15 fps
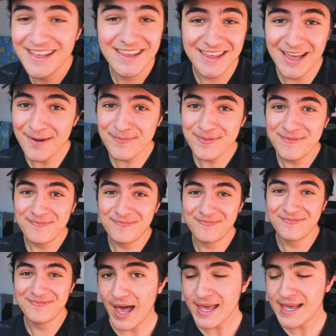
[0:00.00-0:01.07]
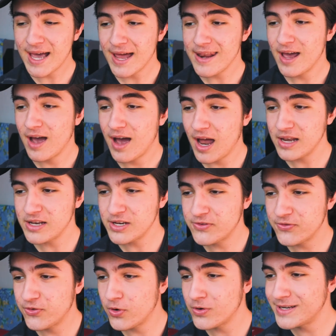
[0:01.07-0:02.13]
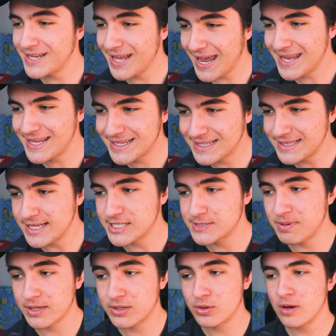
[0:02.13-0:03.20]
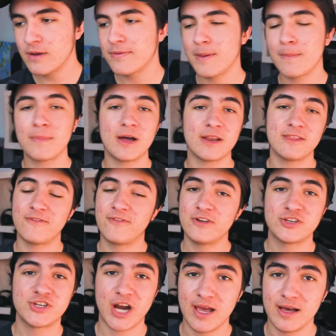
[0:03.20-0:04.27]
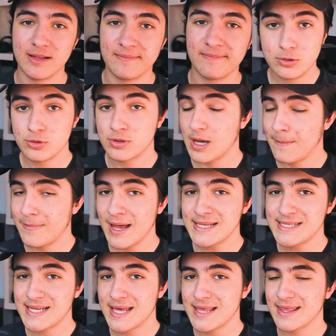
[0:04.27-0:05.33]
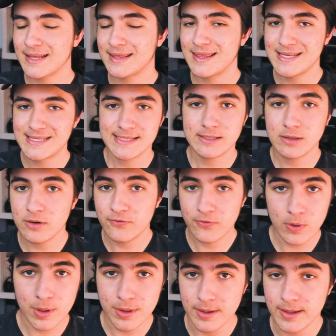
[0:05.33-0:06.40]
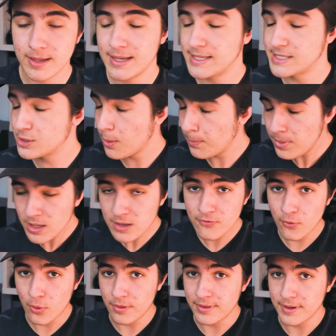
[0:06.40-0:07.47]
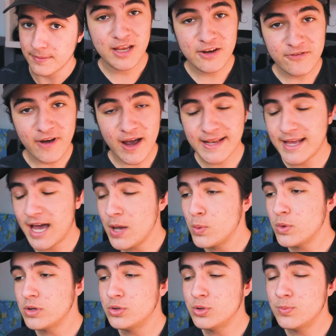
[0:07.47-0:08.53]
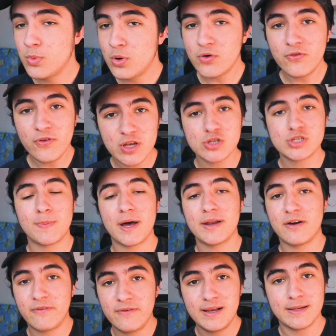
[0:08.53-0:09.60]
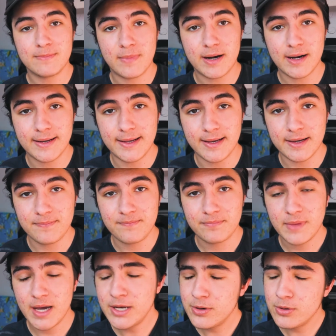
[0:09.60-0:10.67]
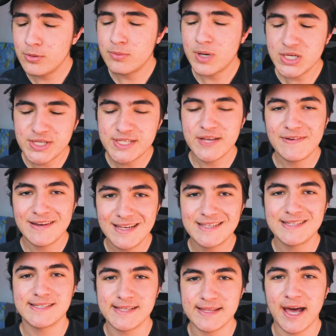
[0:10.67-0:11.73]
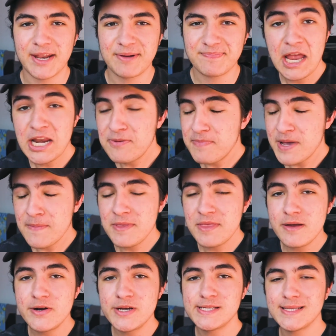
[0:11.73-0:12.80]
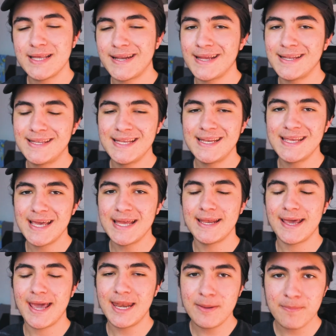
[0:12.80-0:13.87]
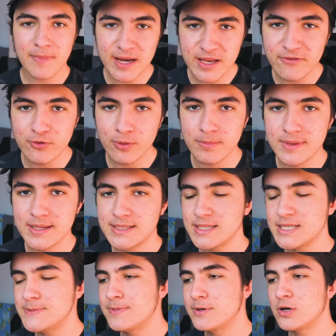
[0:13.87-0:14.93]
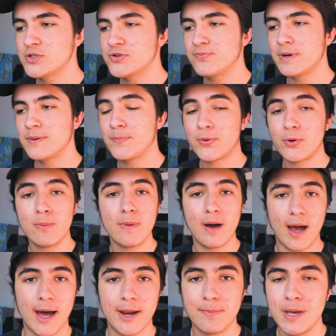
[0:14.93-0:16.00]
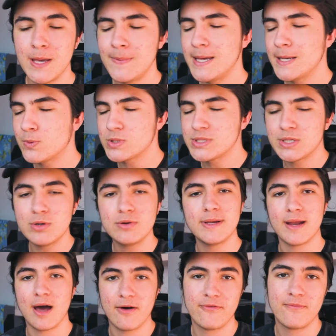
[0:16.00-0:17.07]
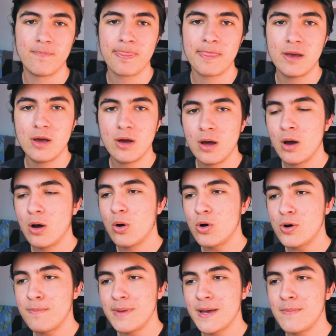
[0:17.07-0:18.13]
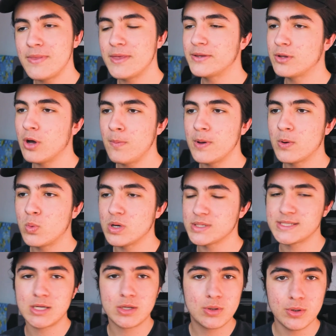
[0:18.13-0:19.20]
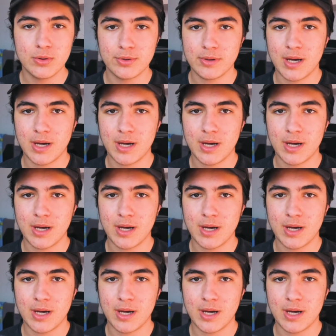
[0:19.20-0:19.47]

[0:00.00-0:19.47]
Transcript: Yup, I got 148 clicks, but none of them got the free trial. Look, I'm not saying that this is not worth it. It's completely worth it. In fact, I want to do more videos about affiliate marketing. I don't know, I just have an interest in that. And maybe the reason that I didn't get any money from this is because of my promo ad. Maybe it wasn't good enough. Or maybe the topic wasn't good.